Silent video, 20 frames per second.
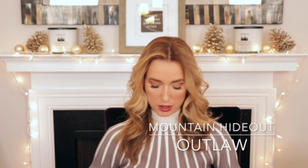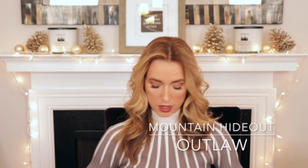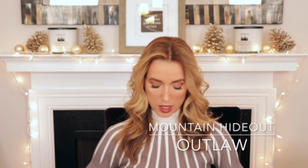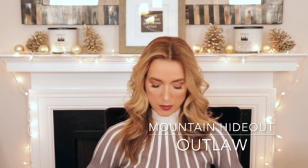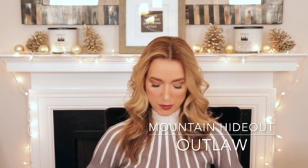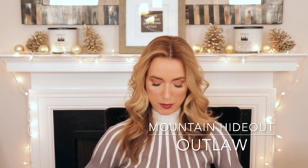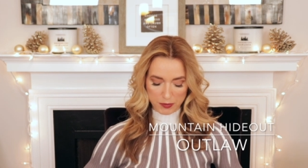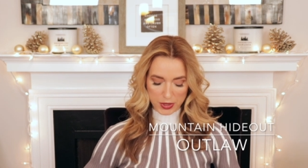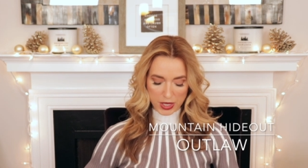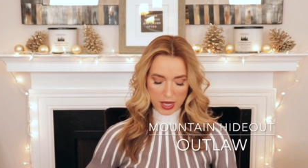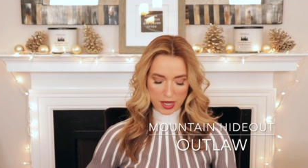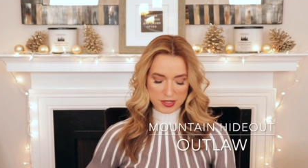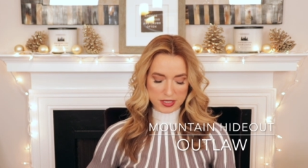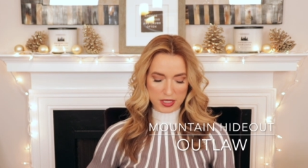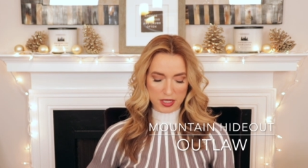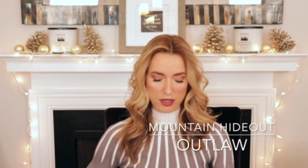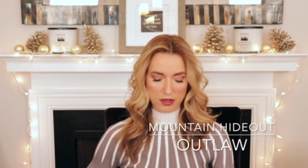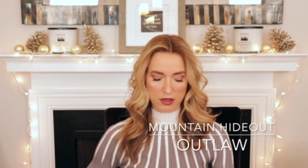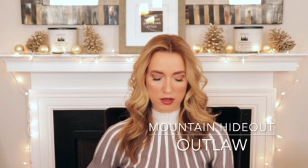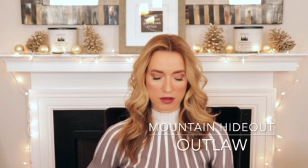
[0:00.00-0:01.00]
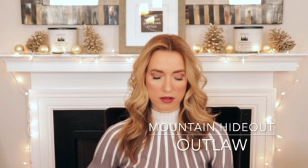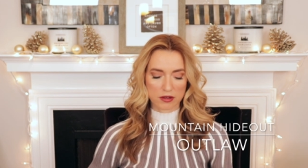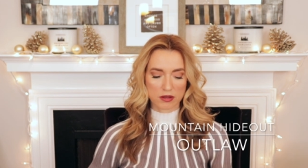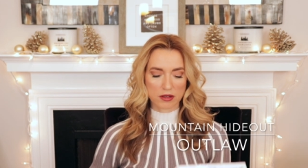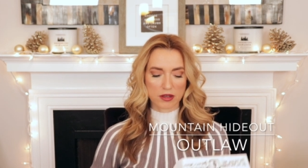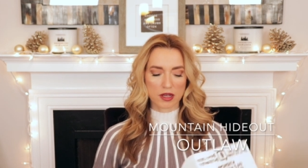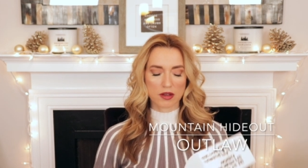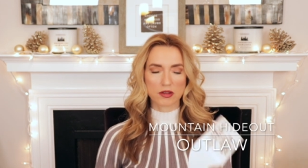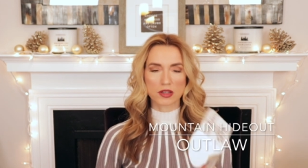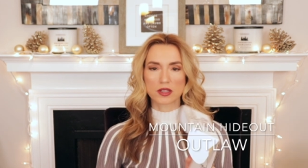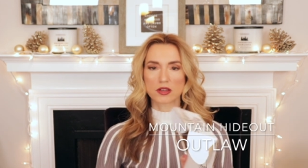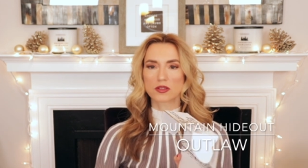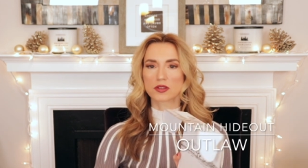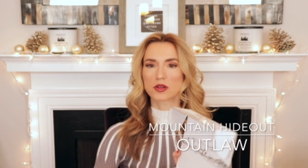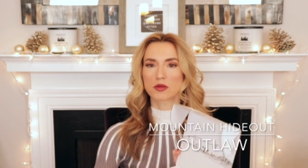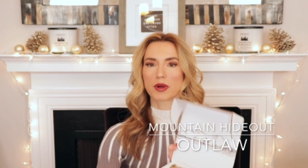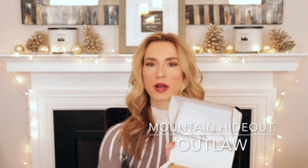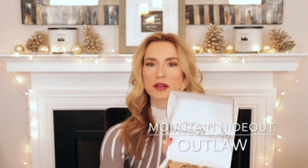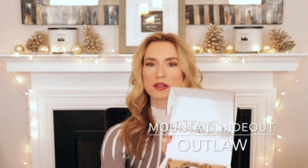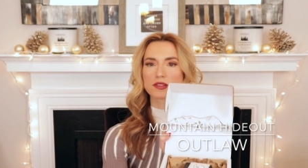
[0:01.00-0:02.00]
I'm passing it on. Look how cute
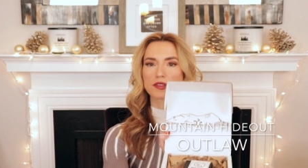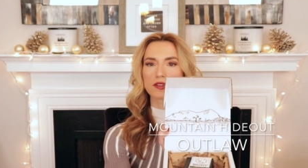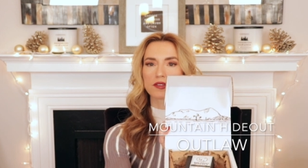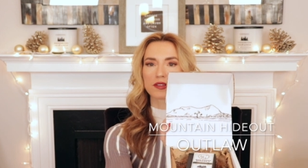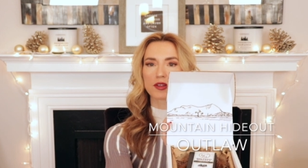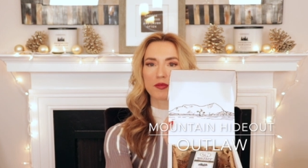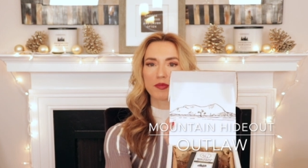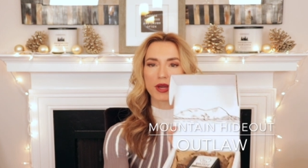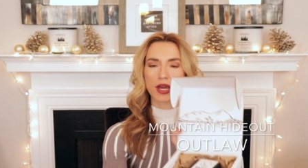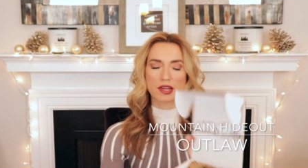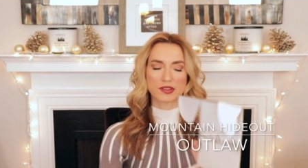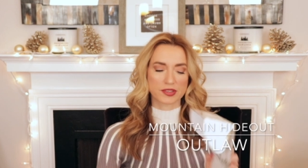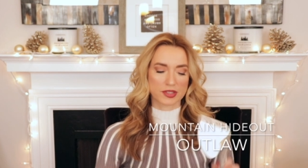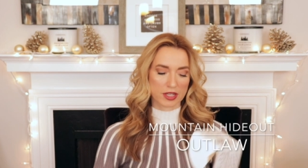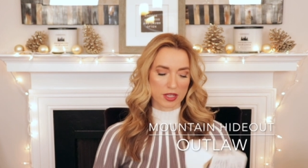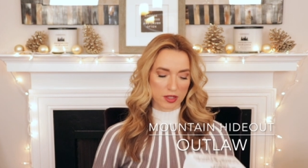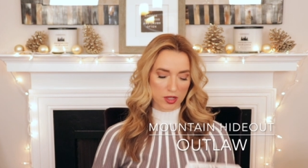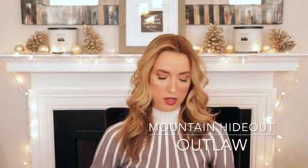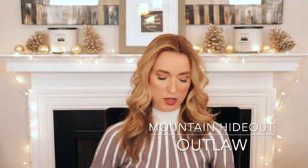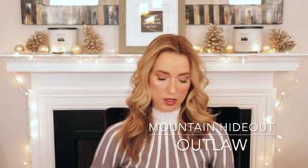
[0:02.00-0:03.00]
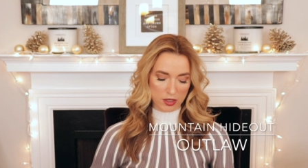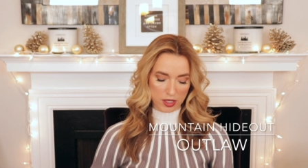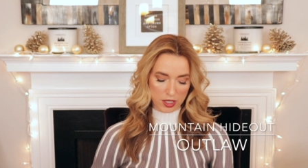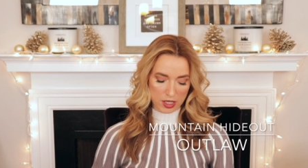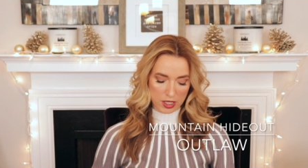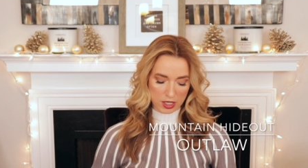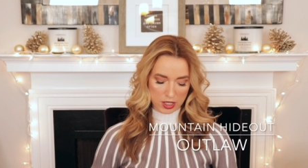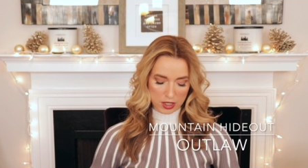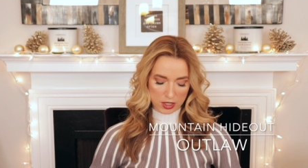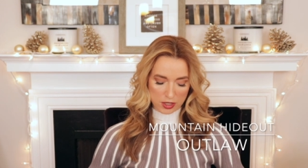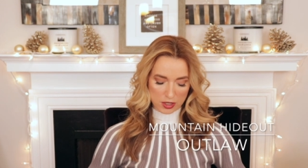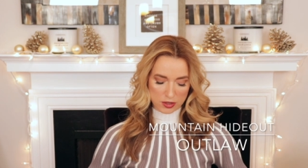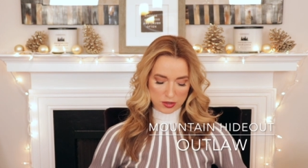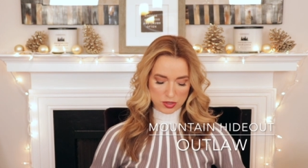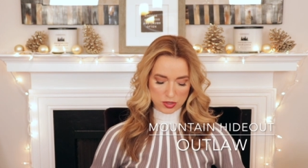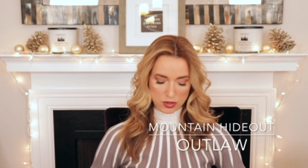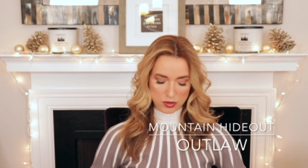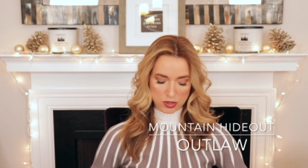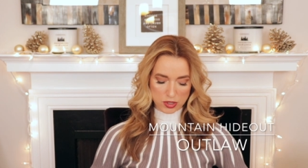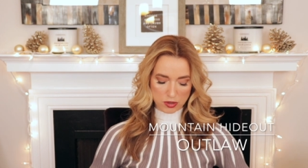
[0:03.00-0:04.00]
their box is. I'm passing along
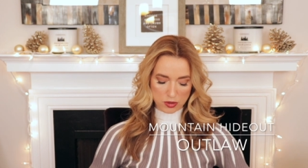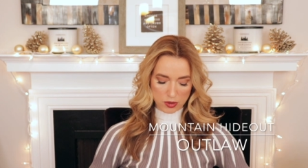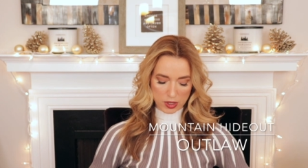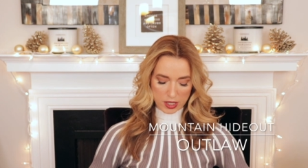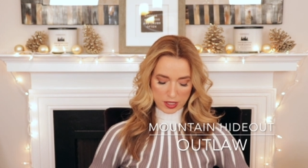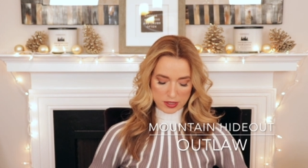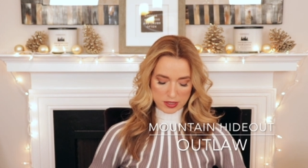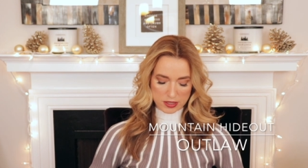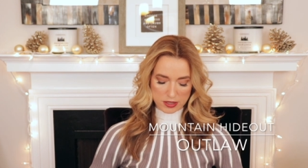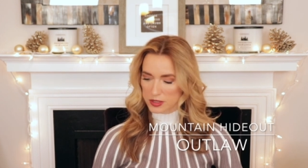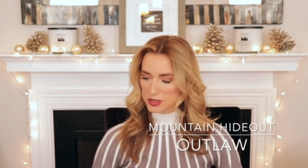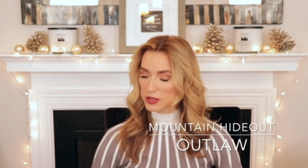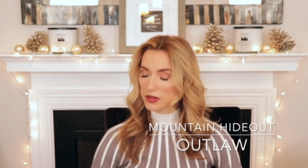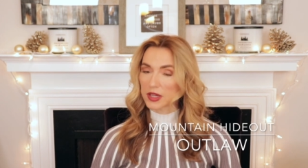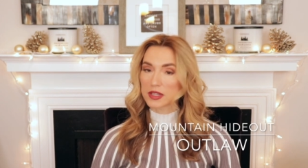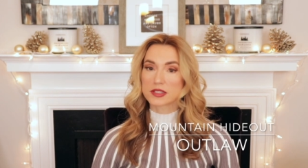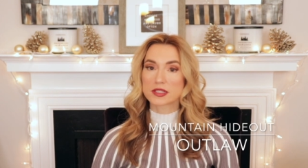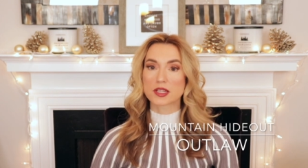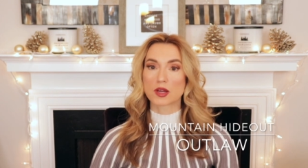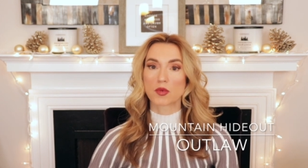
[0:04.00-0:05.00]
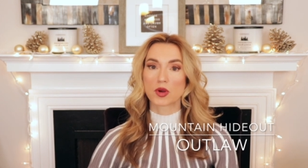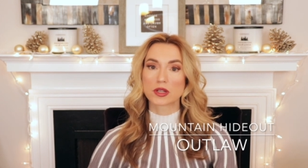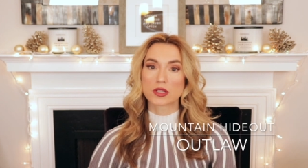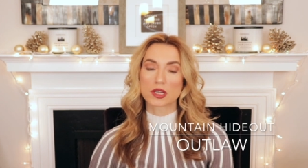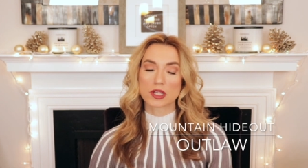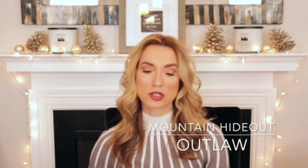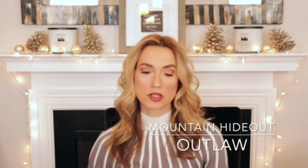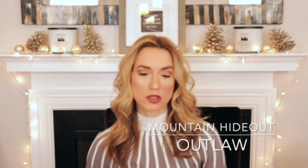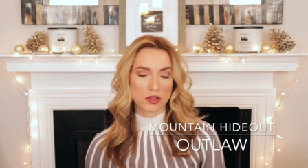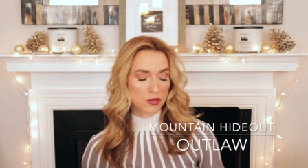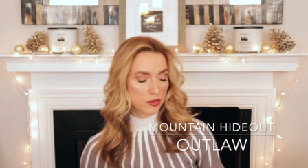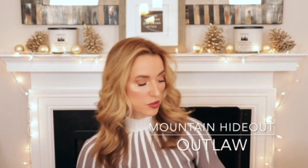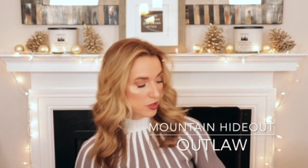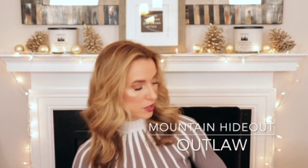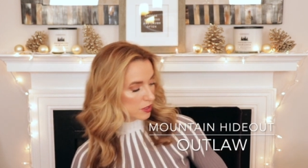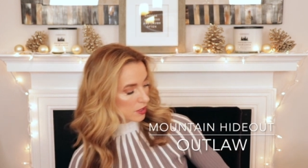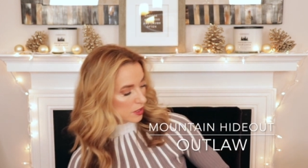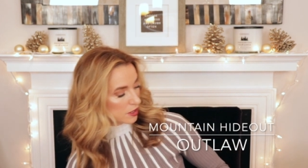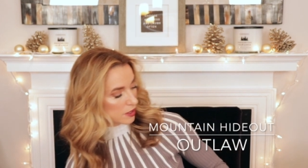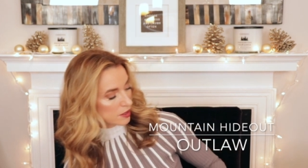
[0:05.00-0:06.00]
to you as so that someone can use
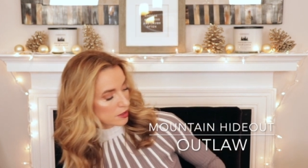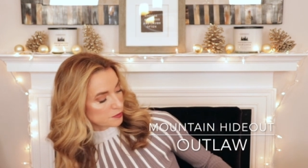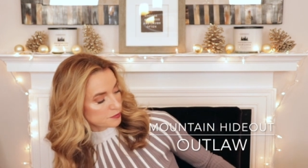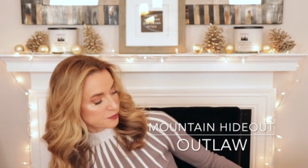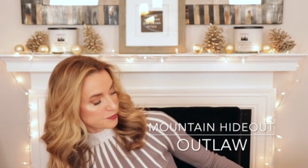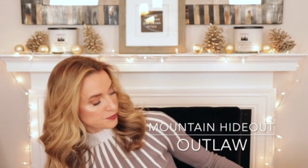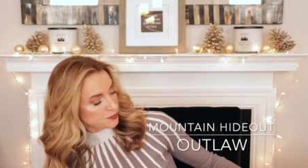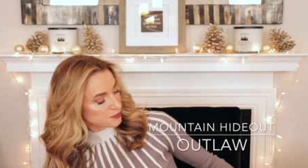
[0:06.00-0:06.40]
it. Um,